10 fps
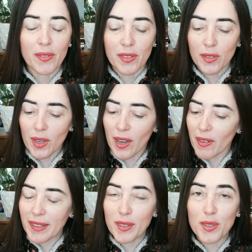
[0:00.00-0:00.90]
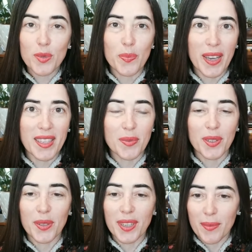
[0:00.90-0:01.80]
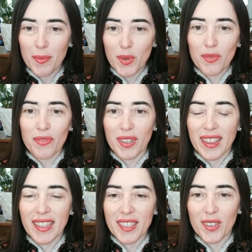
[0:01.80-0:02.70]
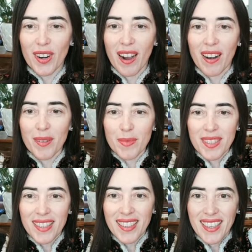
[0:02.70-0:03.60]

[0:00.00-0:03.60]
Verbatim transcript: so that you have a little space where you can move freely your arms,